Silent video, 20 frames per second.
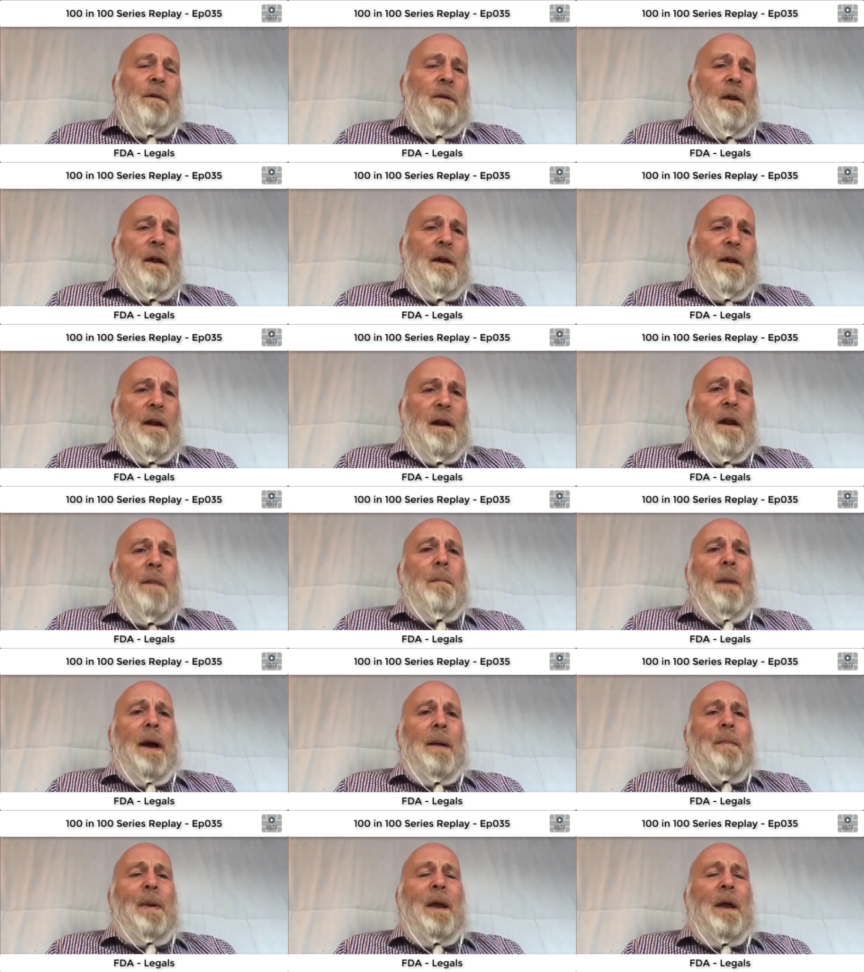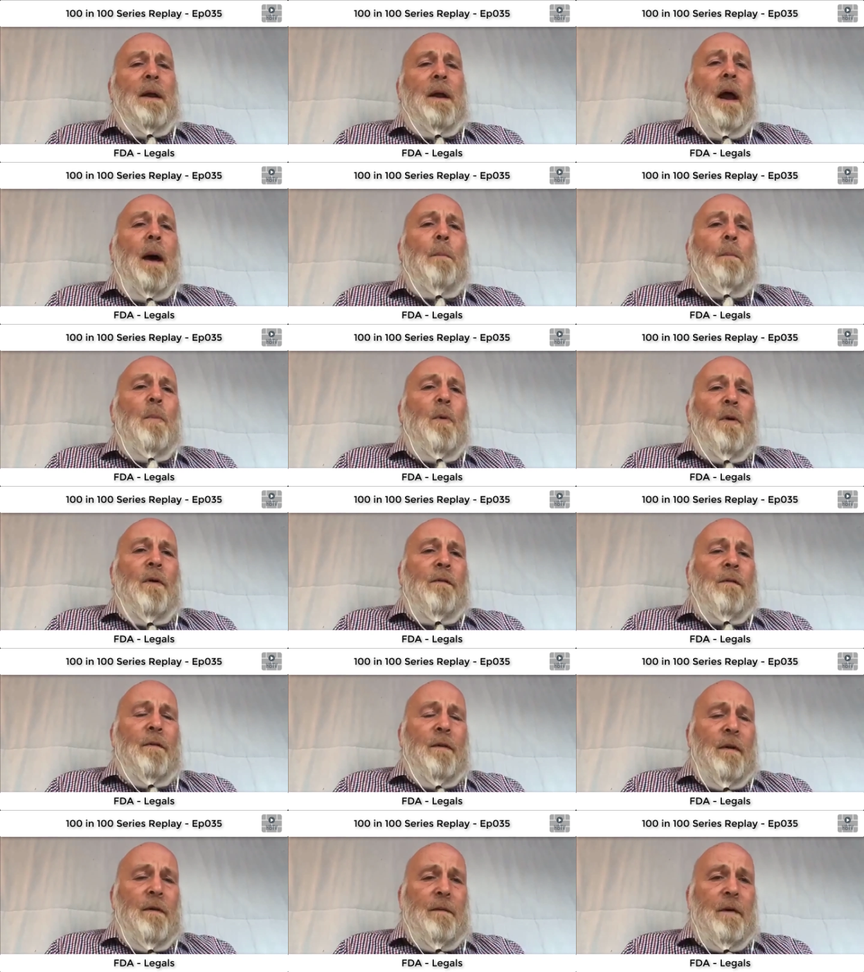And then it may be a number
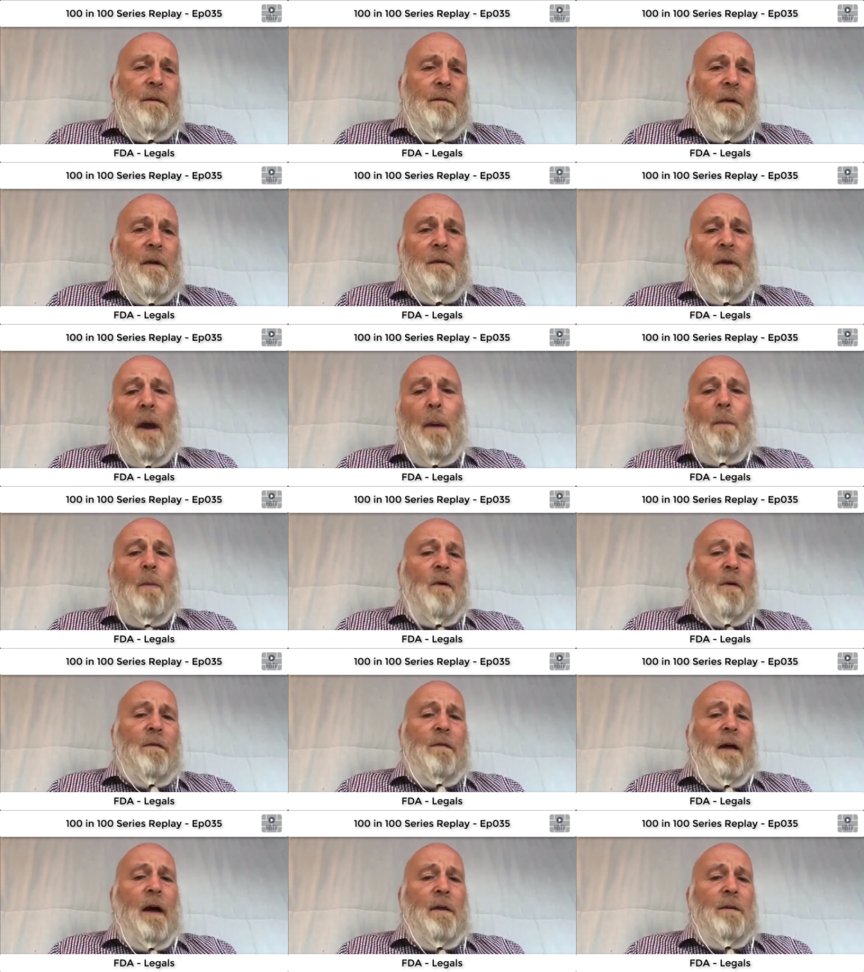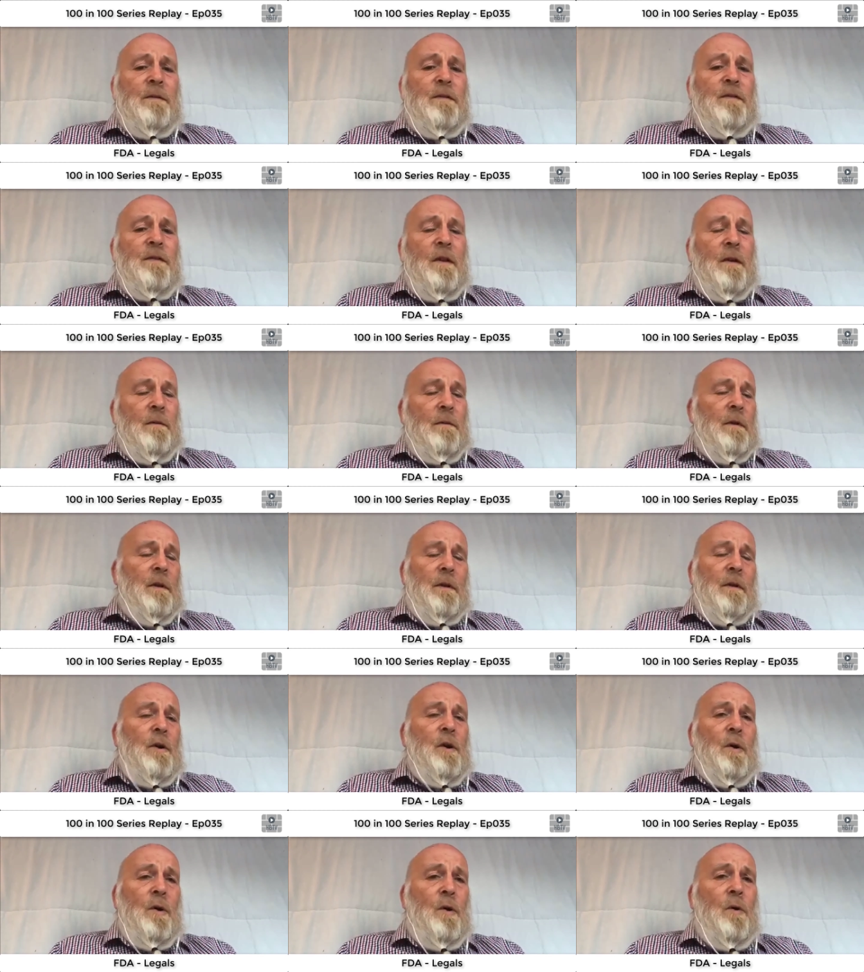of those that
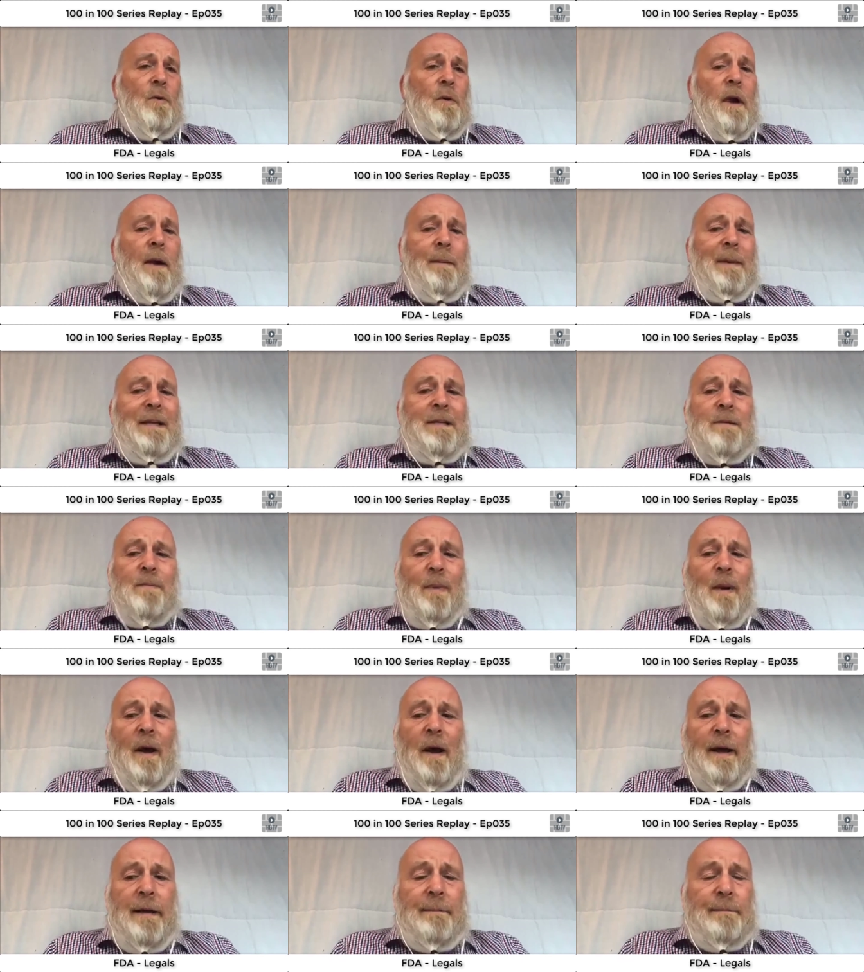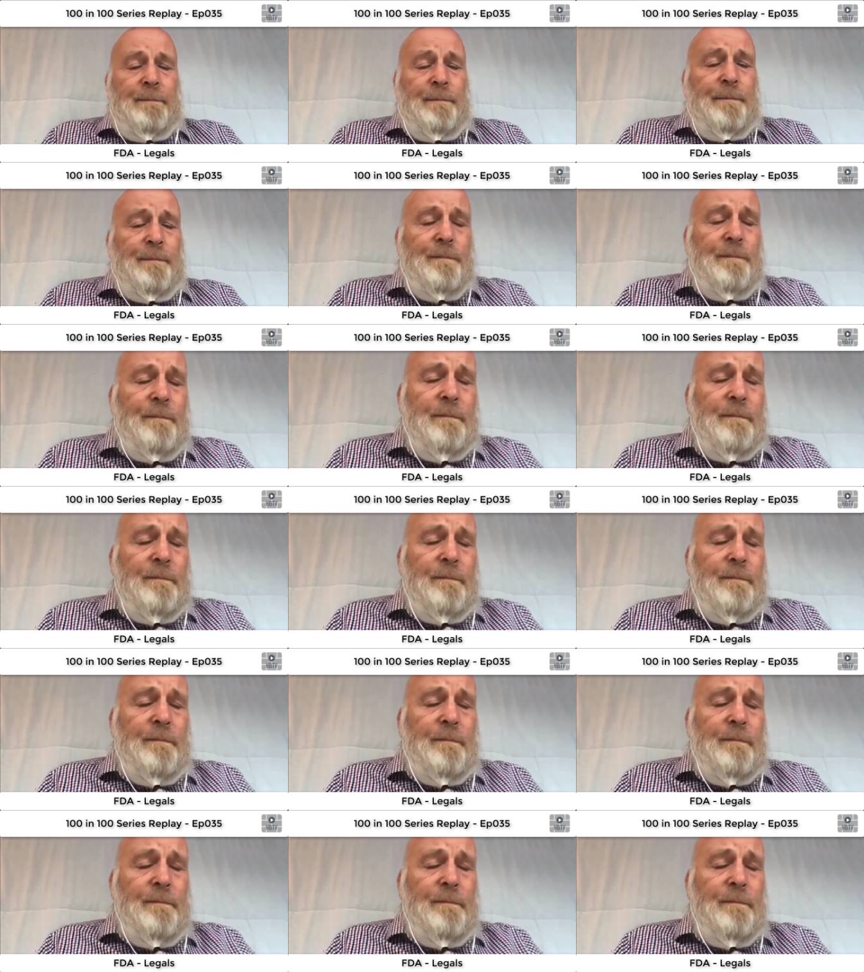could all come into play.